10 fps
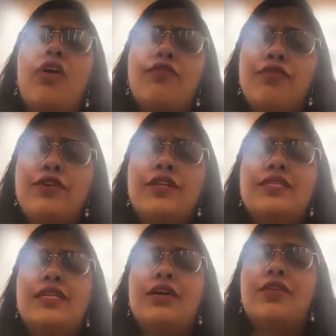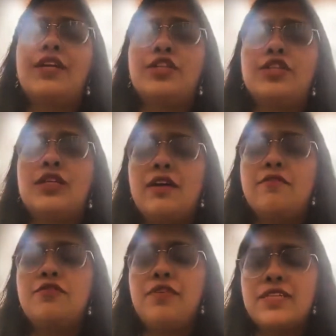confident and courageous enough
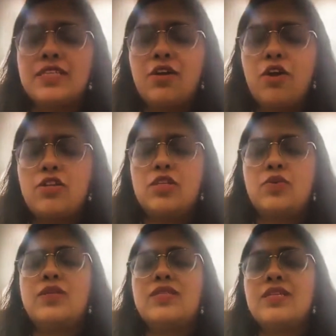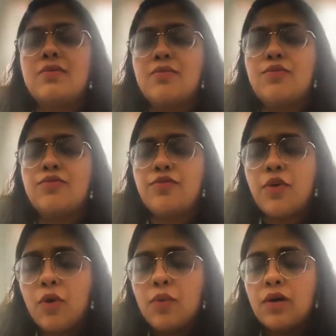to face the consequences and move
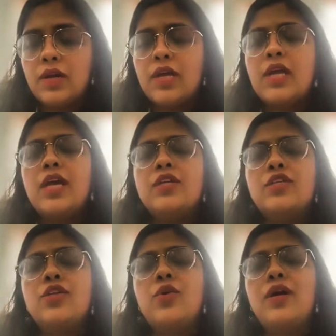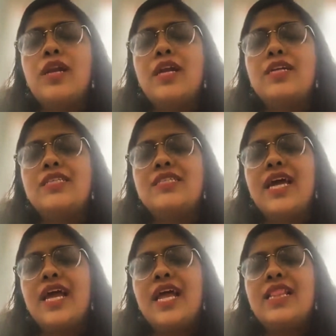forward. To know and
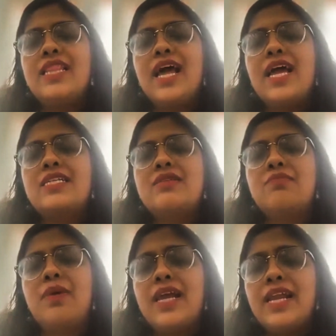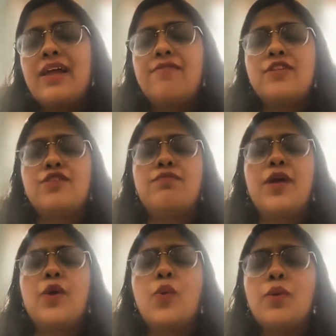understand that my life is of
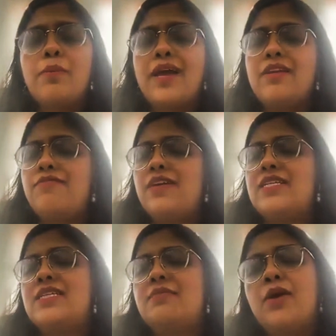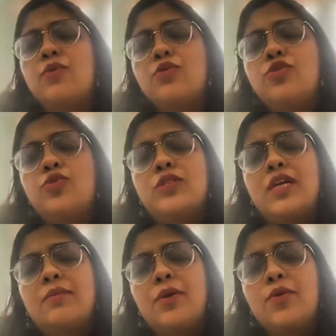my own manifesting, my own
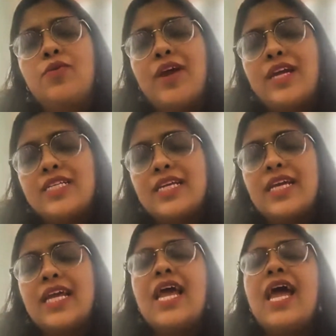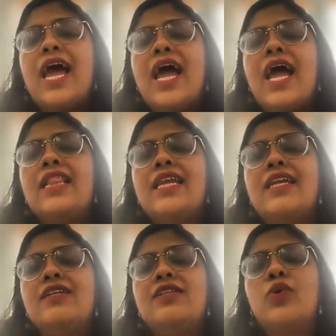choosing, and my own writing. And that
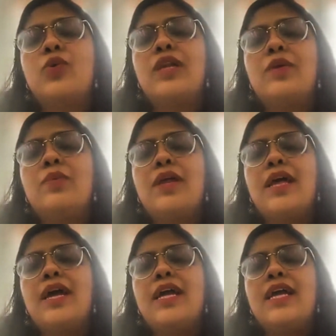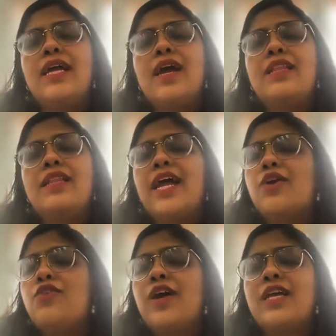it is only when I that I
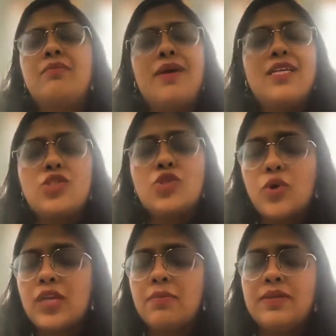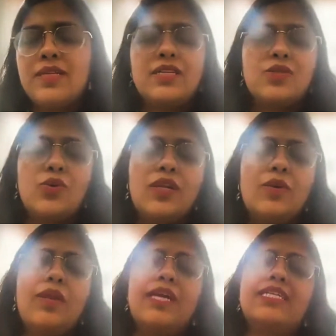could write the best story, but it is only
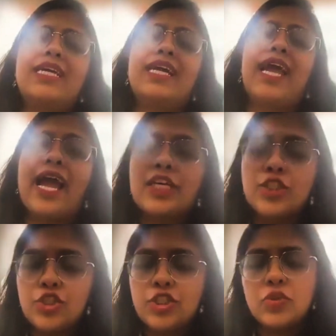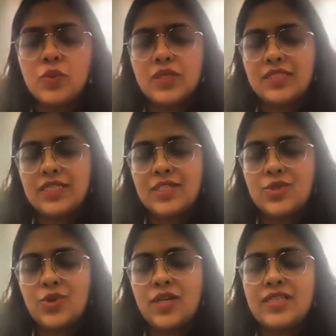when I take action towards that
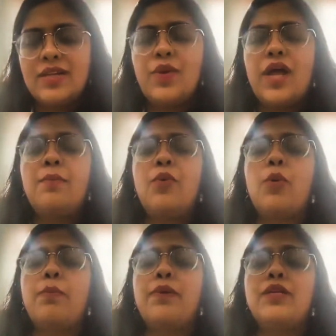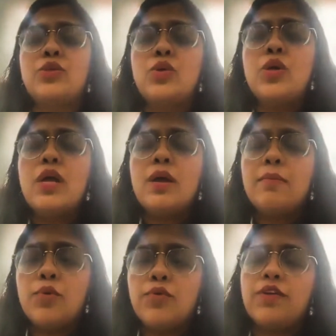story that I'm open to
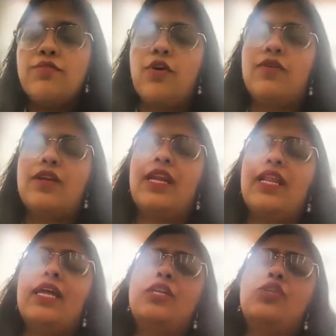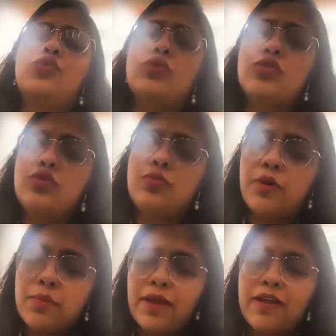moving forward and that I choose to
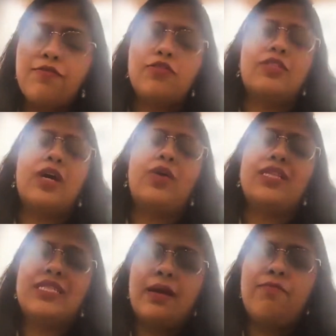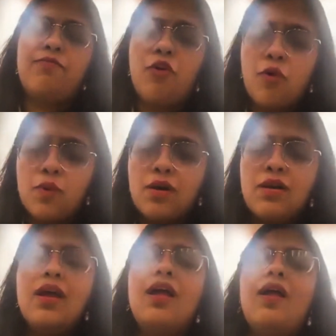put my foot down and step
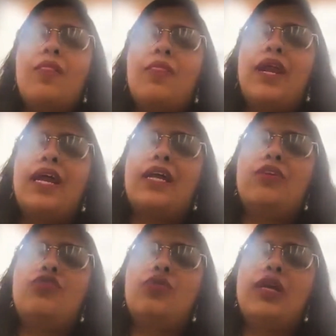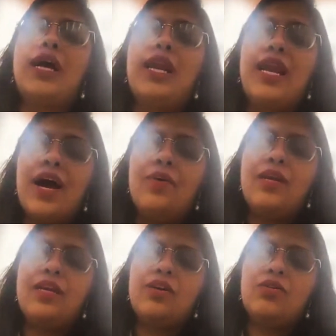forward that I can truly allow
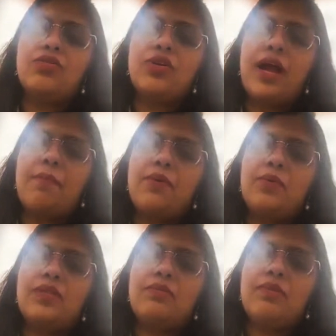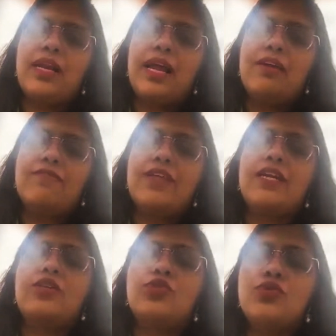any growth to happen within my life, that
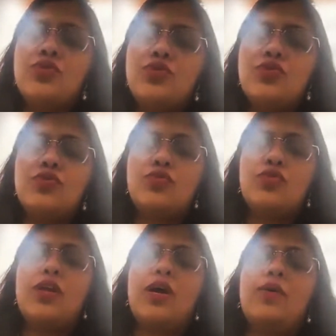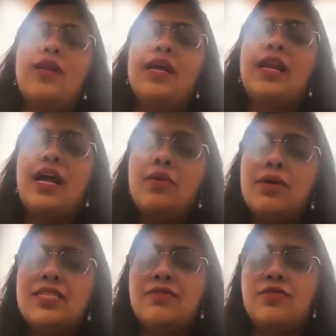I choose to do so now and I allow
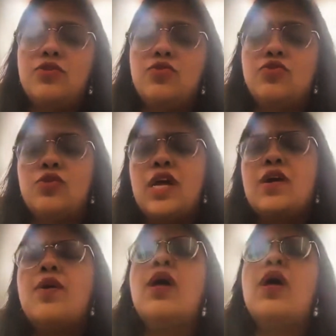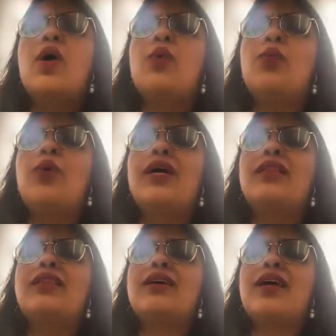myself to do so now with
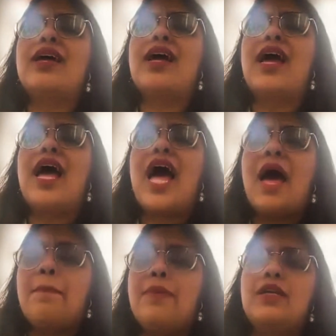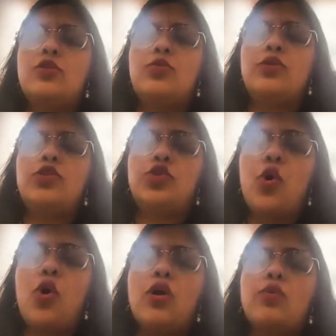happiness, with
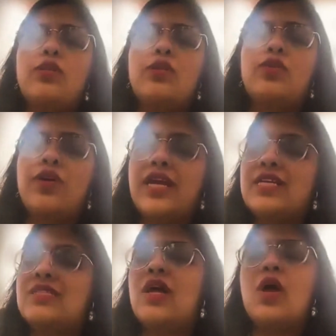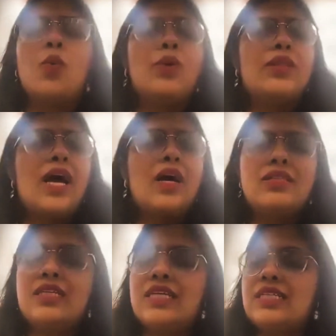joy, with grace, without
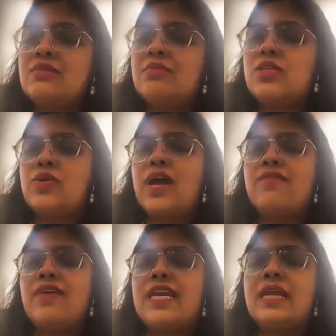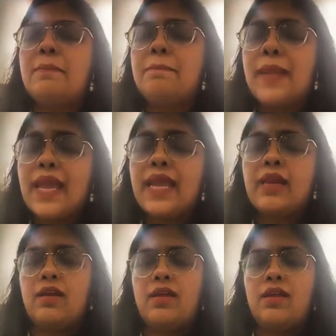the need in me to have any
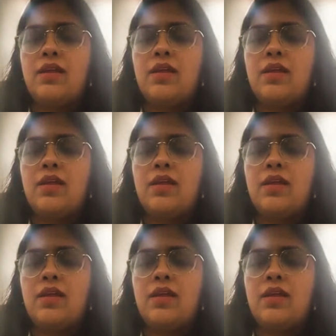pain